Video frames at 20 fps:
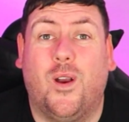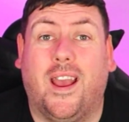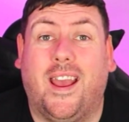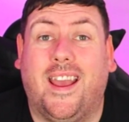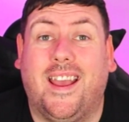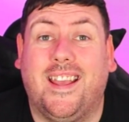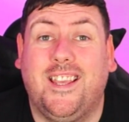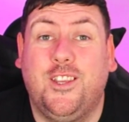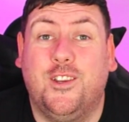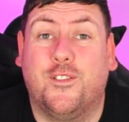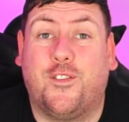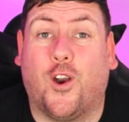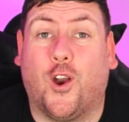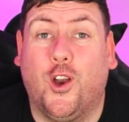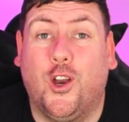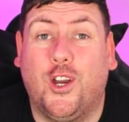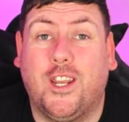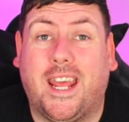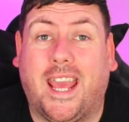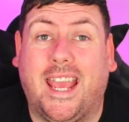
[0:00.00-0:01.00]
you've heard
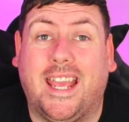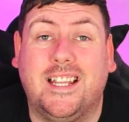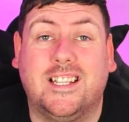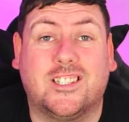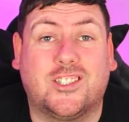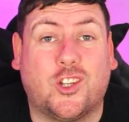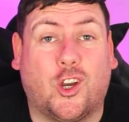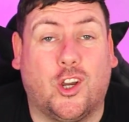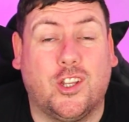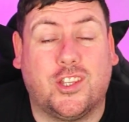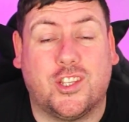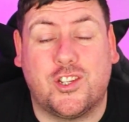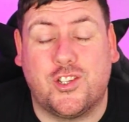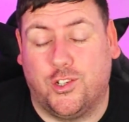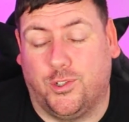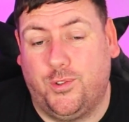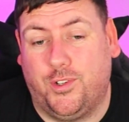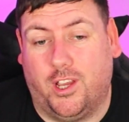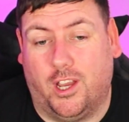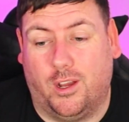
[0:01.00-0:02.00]
it inside the
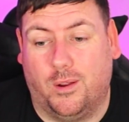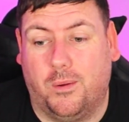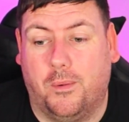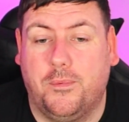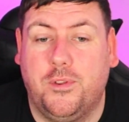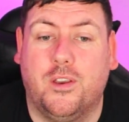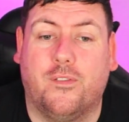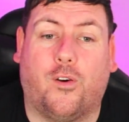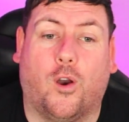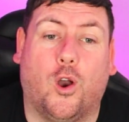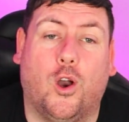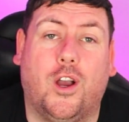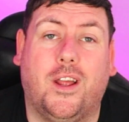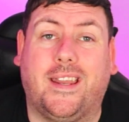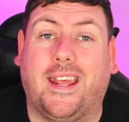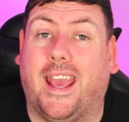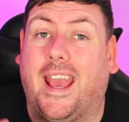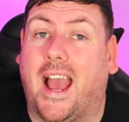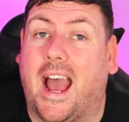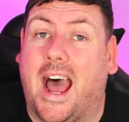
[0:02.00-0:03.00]
studio, you've heard
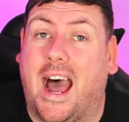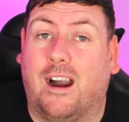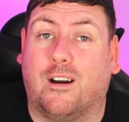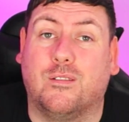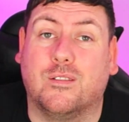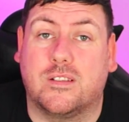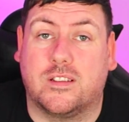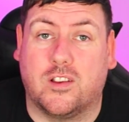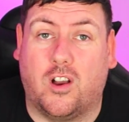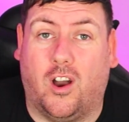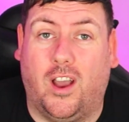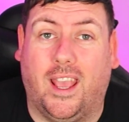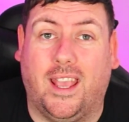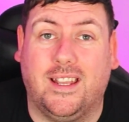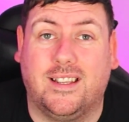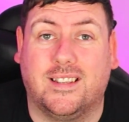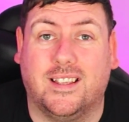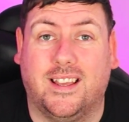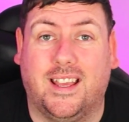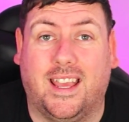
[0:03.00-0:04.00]
it outside
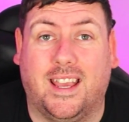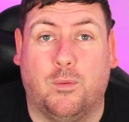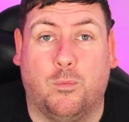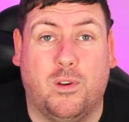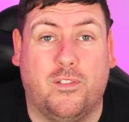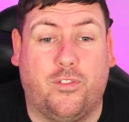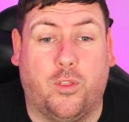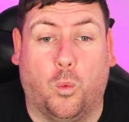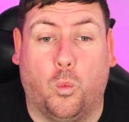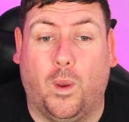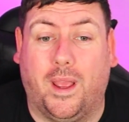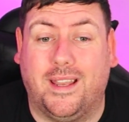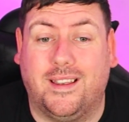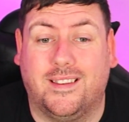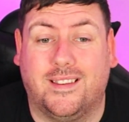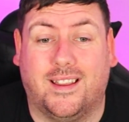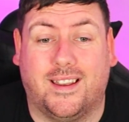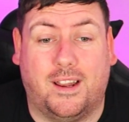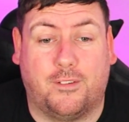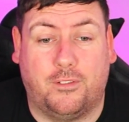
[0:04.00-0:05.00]
with the wind and
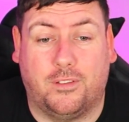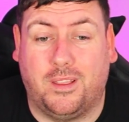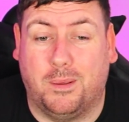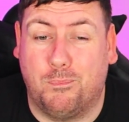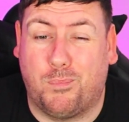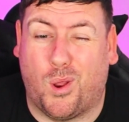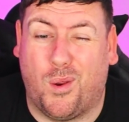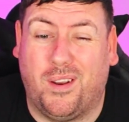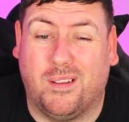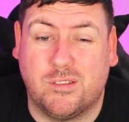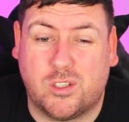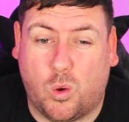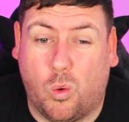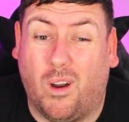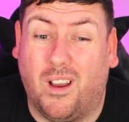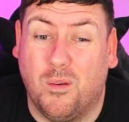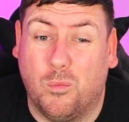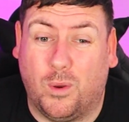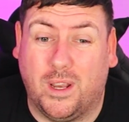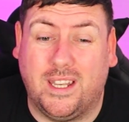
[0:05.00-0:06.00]
everything blowing. It's quite
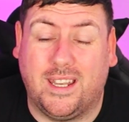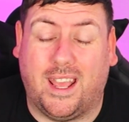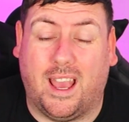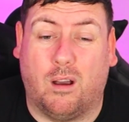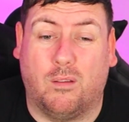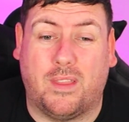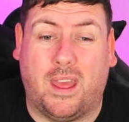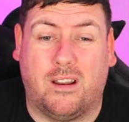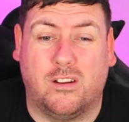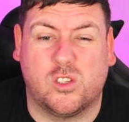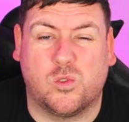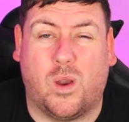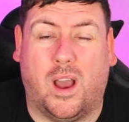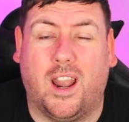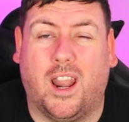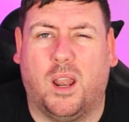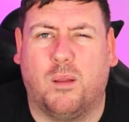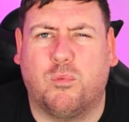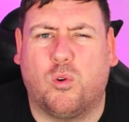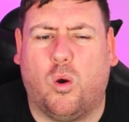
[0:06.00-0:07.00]
windy out there as well, and I'm
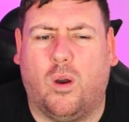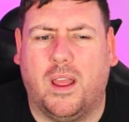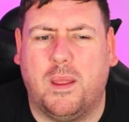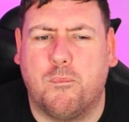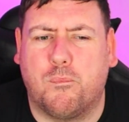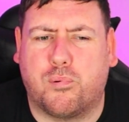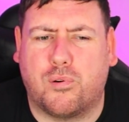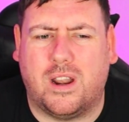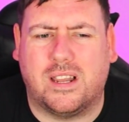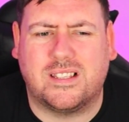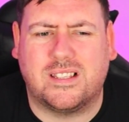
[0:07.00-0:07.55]
quite impressed that